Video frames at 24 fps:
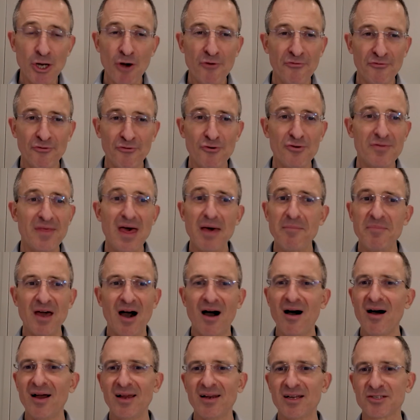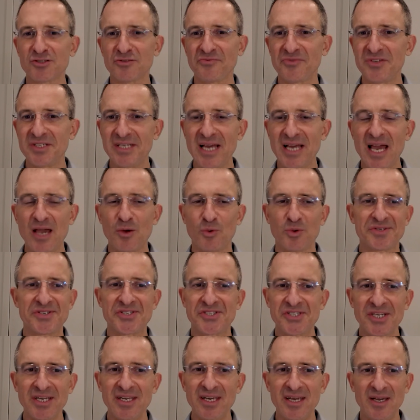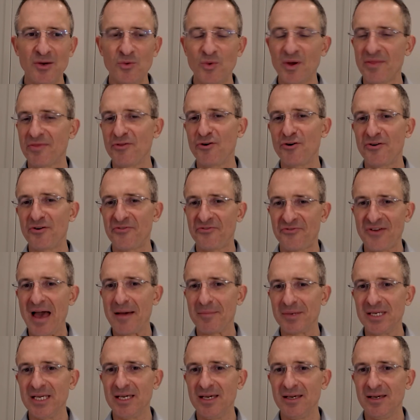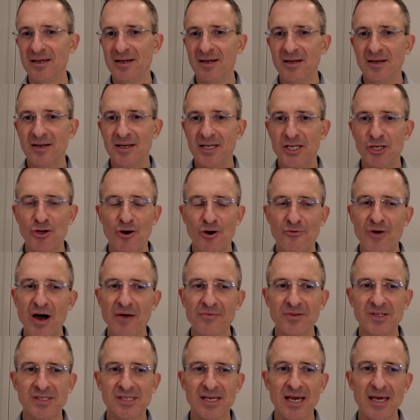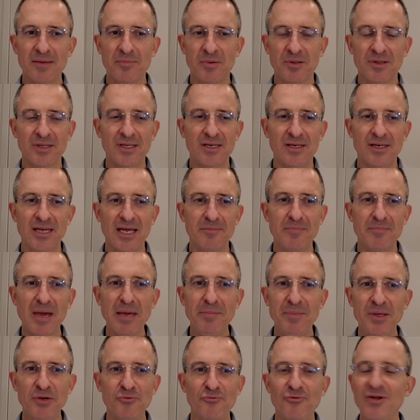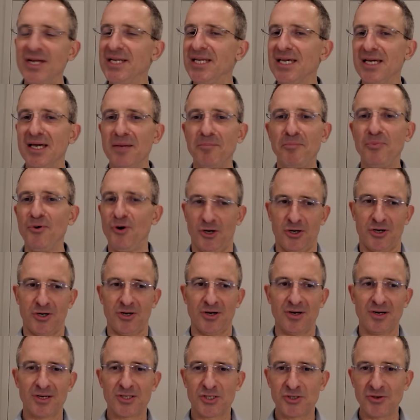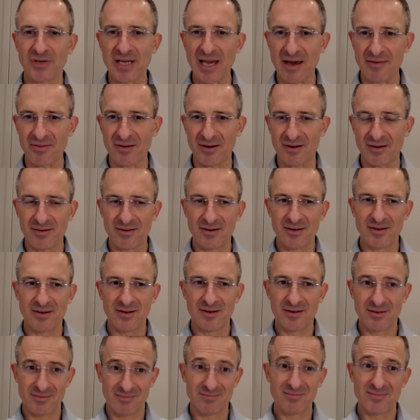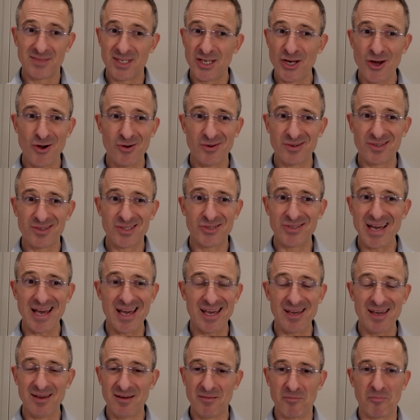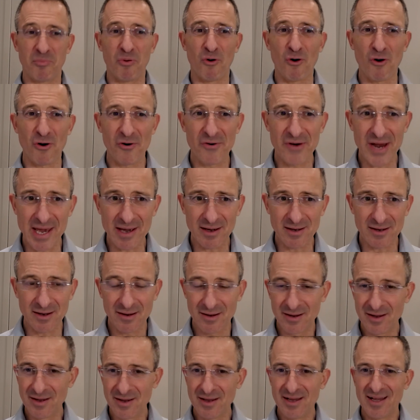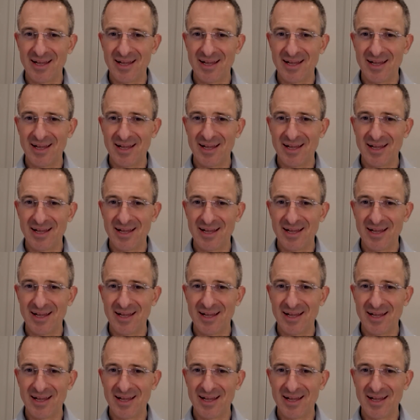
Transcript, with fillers: You know, for them the highlight of the day was sitting with their family, you know, around the table and, and maybe reading a book together. You know, today boring.